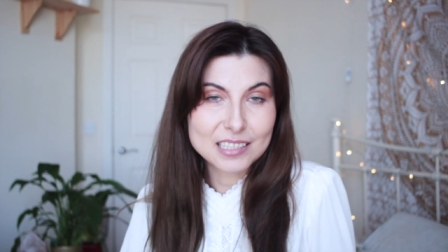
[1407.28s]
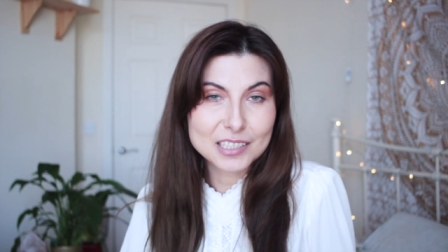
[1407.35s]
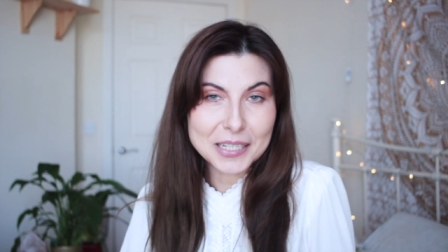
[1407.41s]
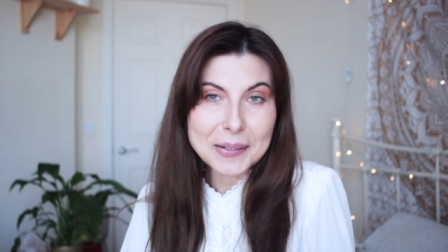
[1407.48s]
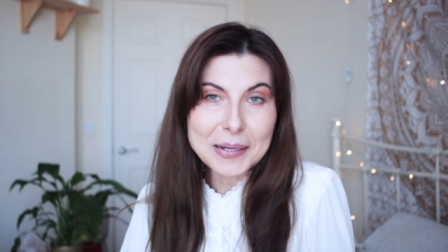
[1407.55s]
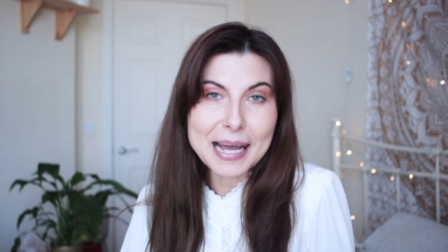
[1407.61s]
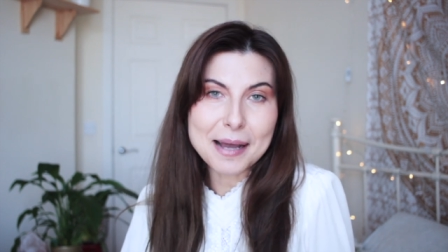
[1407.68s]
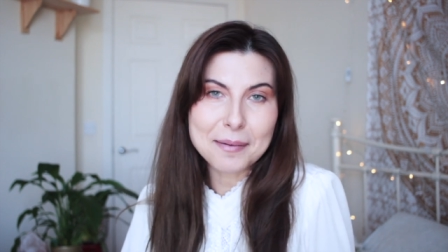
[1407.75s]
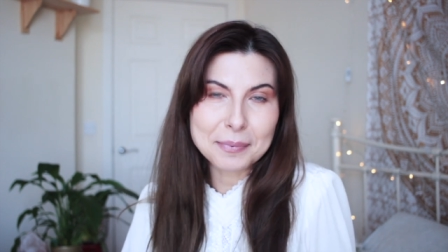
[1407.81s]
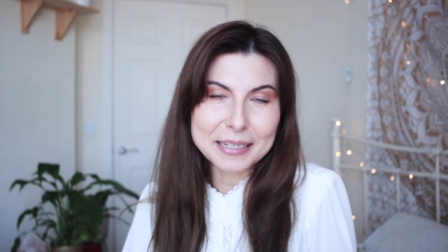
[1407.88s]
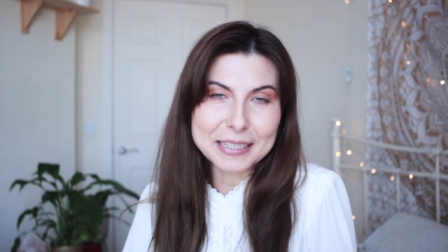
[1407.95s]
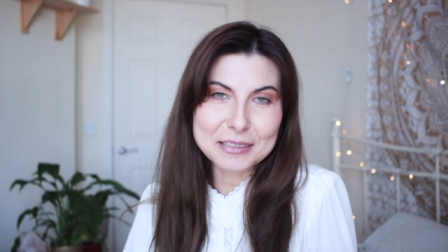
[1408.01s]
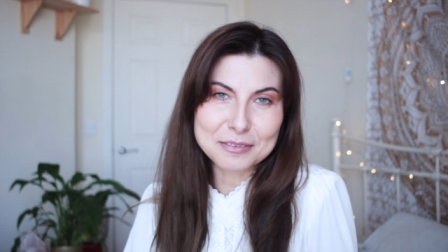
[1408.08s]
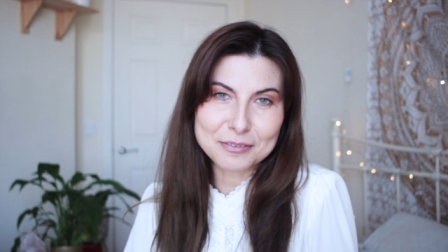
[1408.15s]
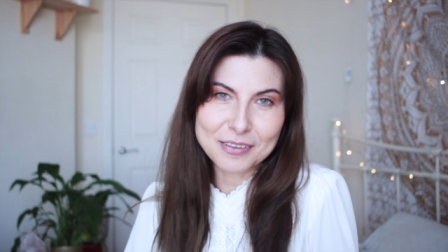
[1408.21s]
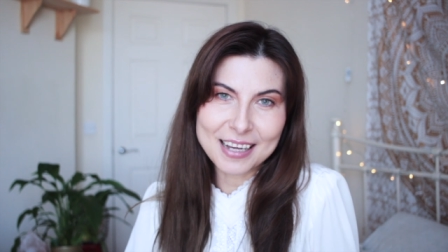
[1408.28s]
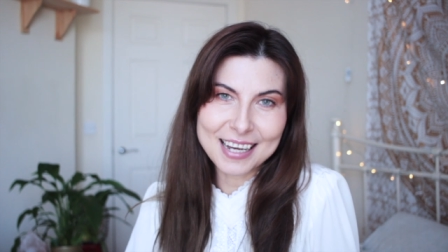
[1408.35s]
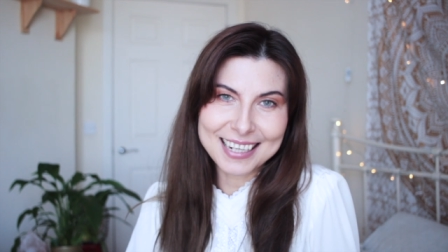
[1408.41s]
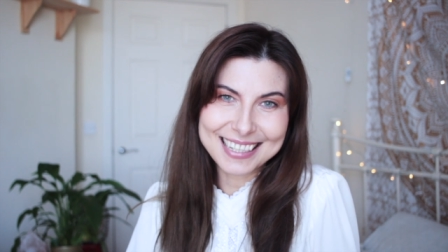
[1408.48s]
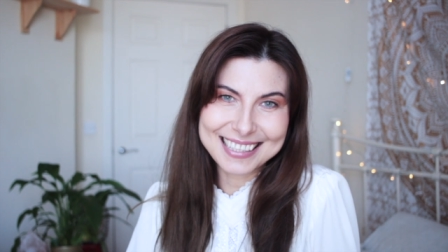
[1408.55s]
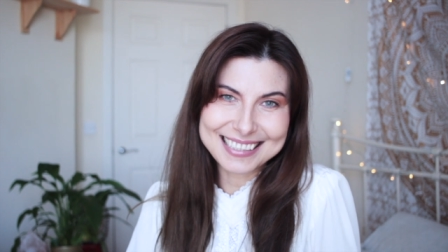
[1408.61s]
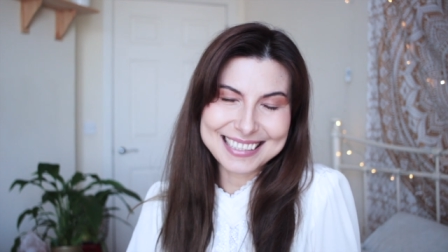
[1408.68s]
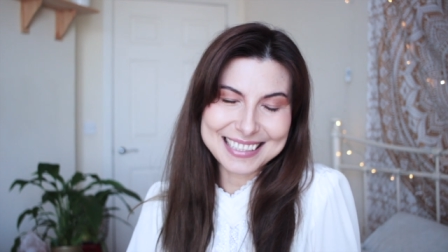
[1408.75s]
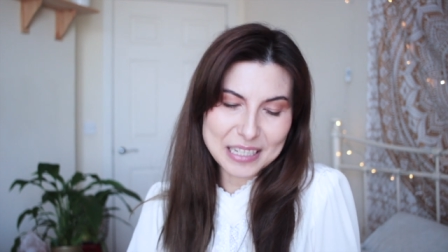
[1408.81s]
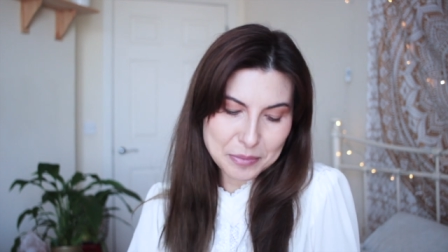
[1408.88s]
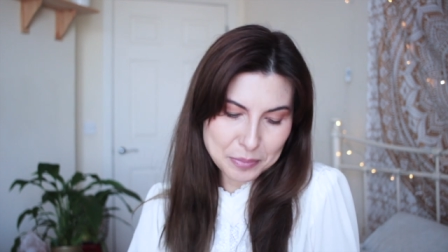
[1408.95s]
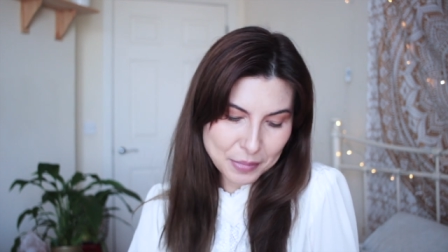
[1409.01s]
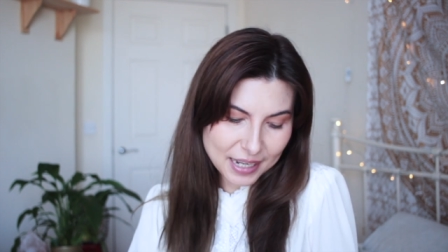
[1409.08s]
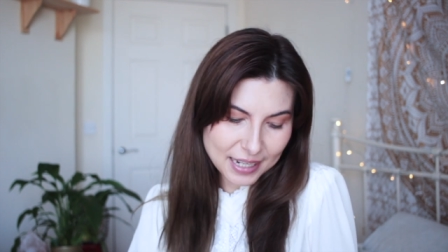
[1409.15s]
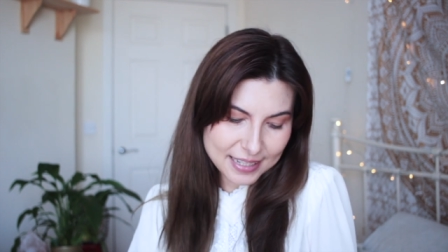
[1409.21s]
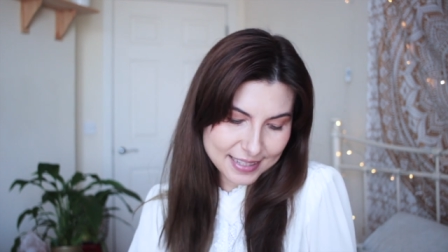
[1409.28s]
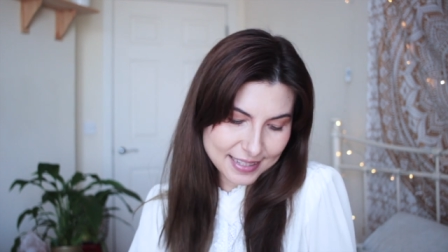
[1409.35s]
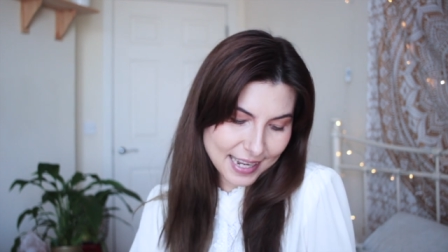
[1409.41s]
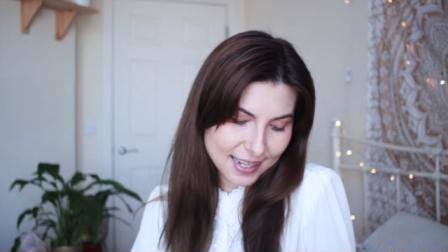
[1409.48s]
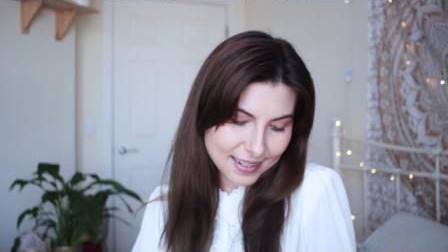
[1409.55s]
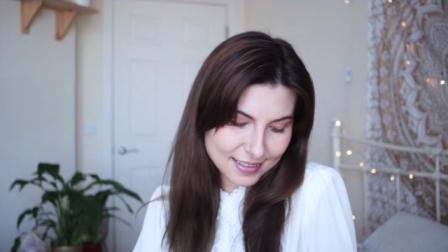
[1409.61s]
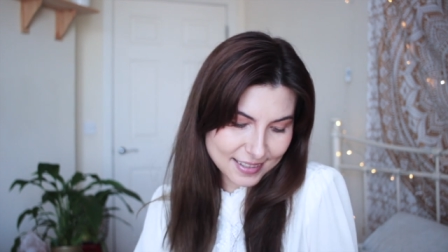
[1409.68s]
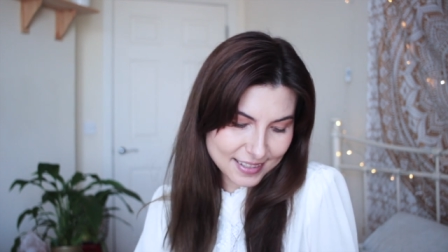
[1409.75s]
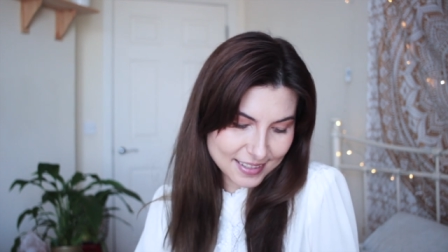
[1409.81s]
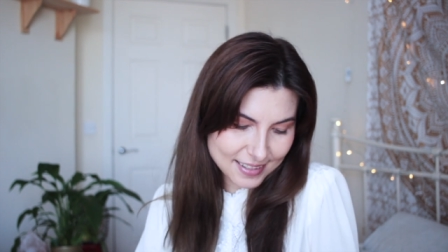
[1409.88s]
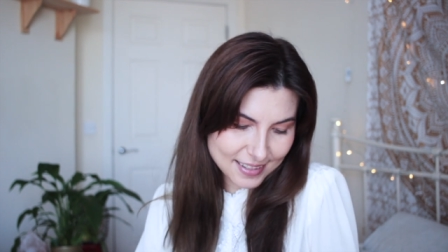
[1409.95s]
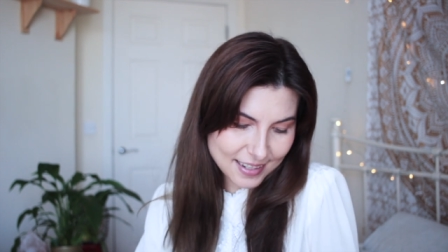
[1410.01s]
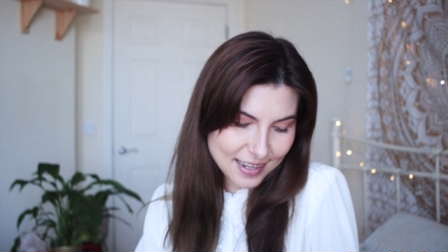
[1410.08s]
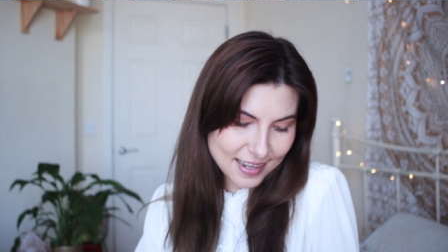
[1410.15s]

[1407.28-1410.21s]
So happy to find my scent.